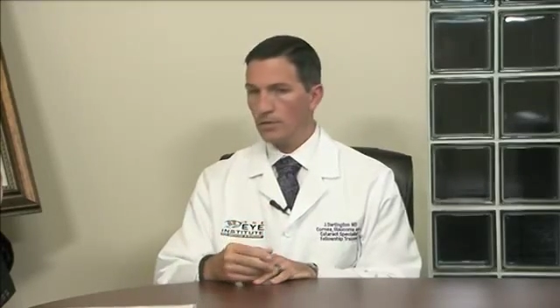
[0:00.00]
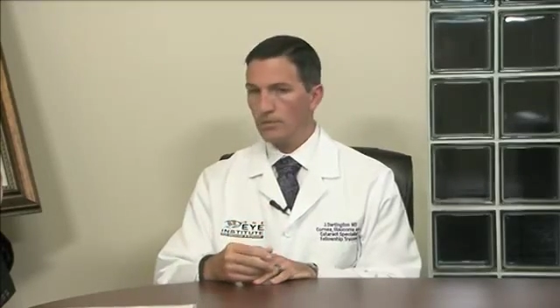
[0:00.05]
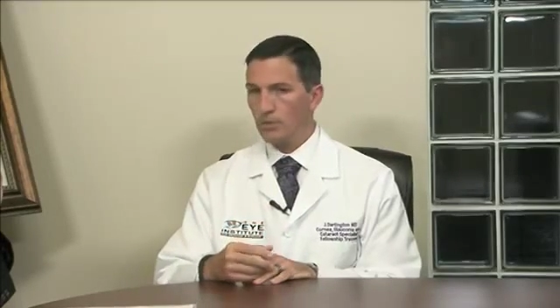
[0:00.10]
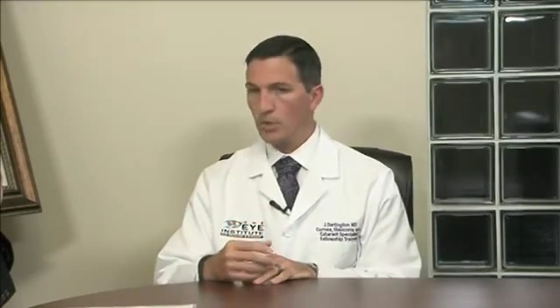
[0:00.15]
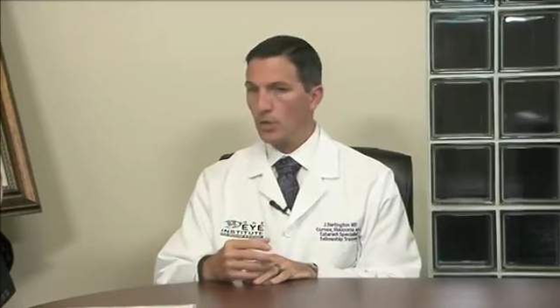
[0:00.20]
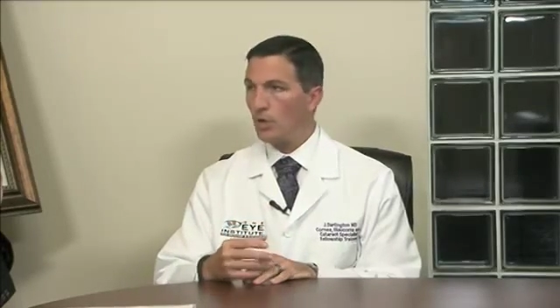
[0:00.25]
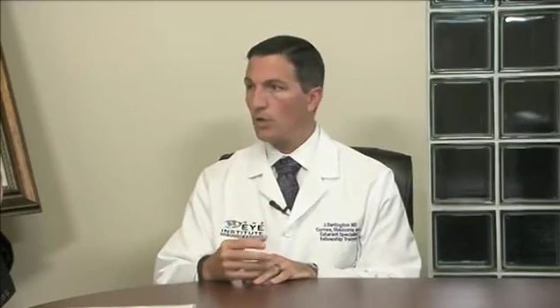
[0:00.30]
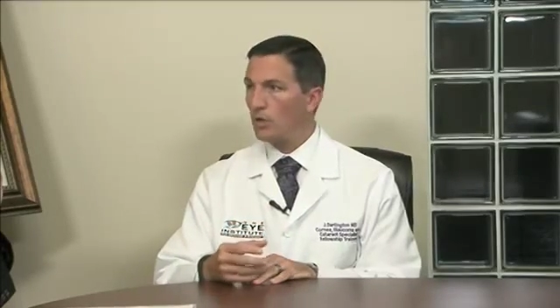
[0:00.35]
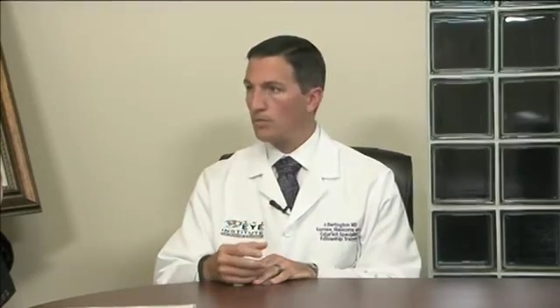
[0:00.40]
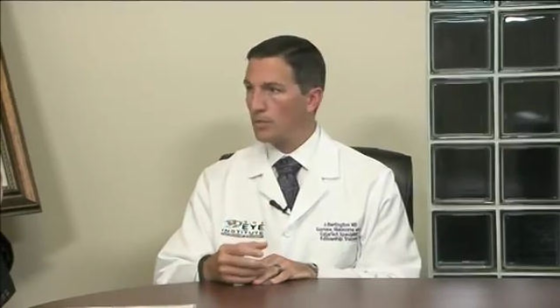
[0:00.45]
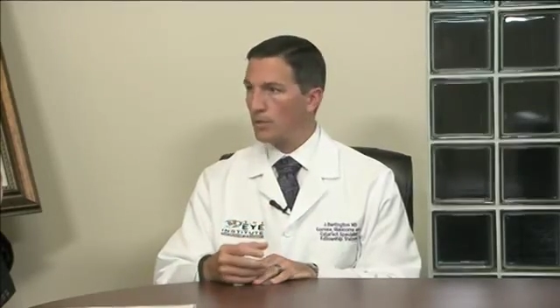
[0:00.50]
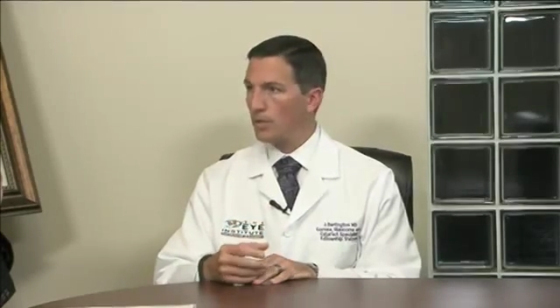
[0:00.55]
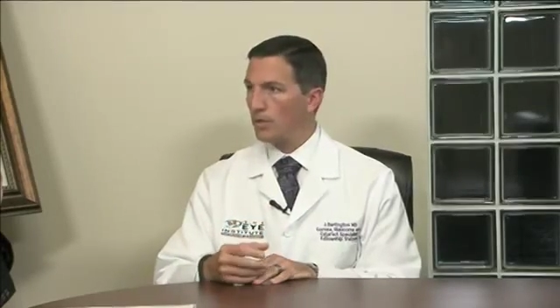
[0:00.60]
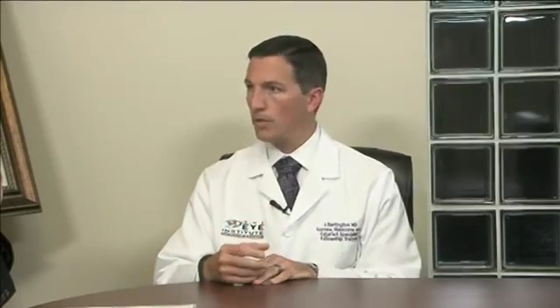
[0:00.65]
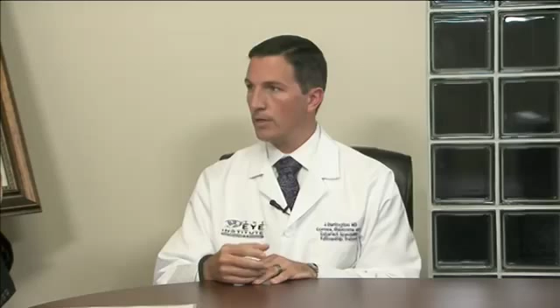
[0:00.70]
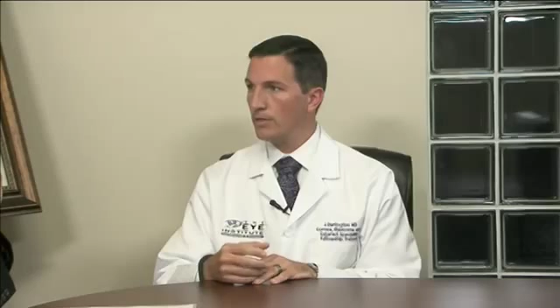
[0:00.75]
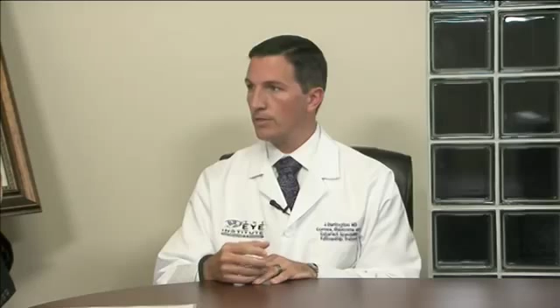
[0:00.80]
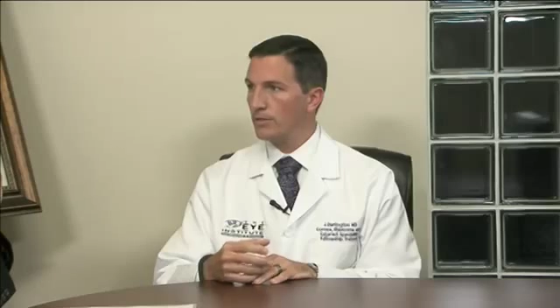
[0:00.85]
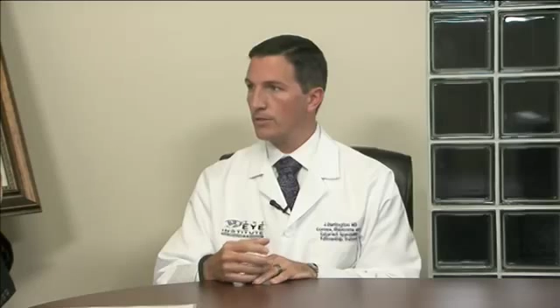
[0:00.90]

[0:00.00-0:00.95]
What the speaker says: call upon